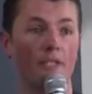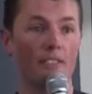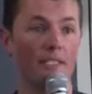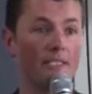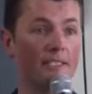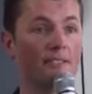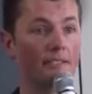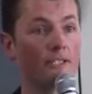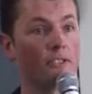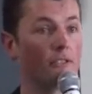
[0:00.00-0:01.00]
product
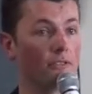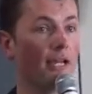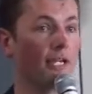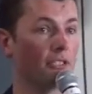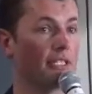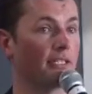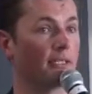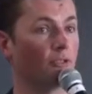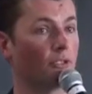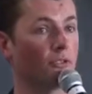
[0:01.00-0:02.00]
ideas that could actually get
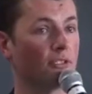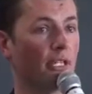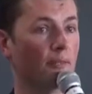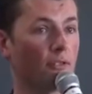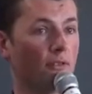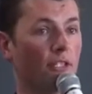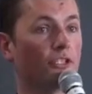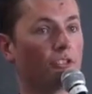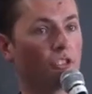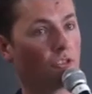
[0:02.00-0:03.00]
some results on Amazon? That
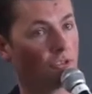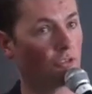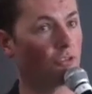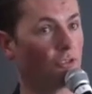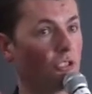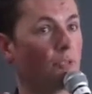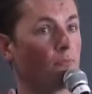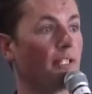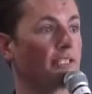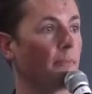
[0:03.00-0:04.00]
just just just to
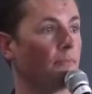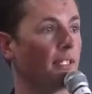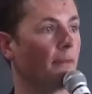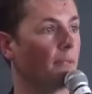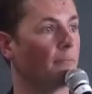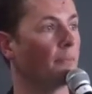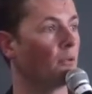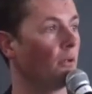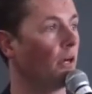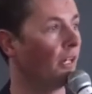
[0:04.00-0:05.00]
bring something up that
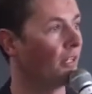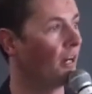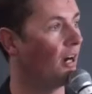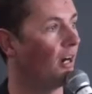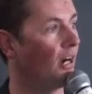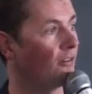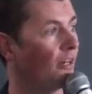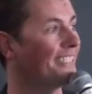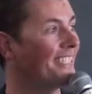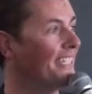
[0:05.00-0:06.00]
people are
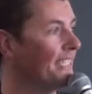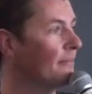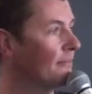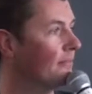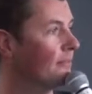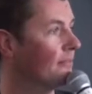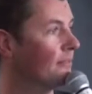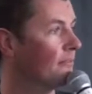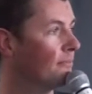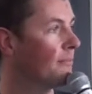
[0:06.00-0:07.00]
are ideally
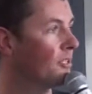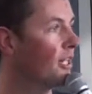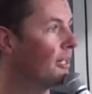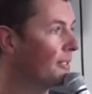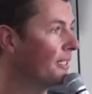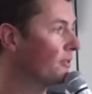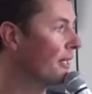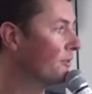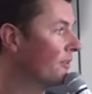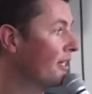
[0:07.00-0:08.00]
maybe typing into
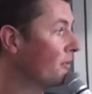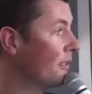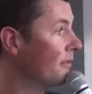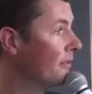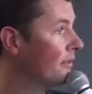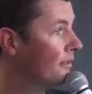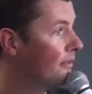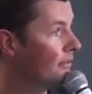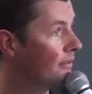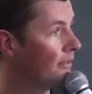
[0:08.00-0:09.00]
Amazon. Anyone? It's
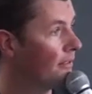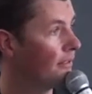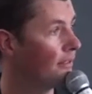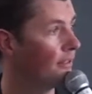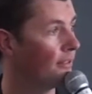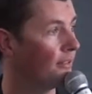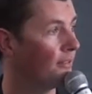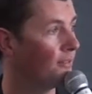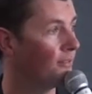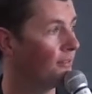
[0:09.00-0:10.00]
really
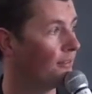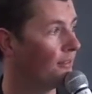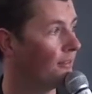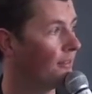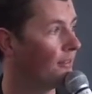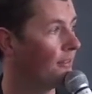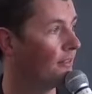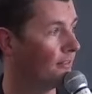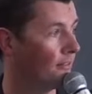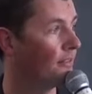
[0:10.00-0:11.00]
Lunchboxes.
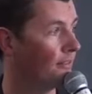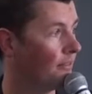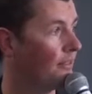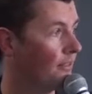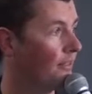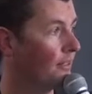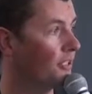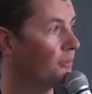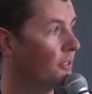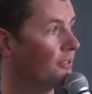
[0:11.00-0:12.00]

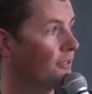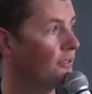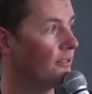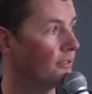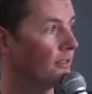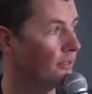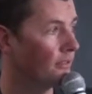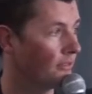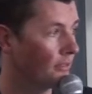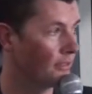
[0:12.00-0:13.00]
Lunchboxes.
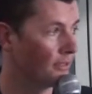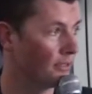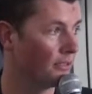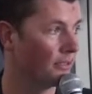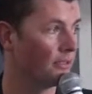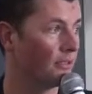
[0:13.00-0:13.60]
Lunchboxes.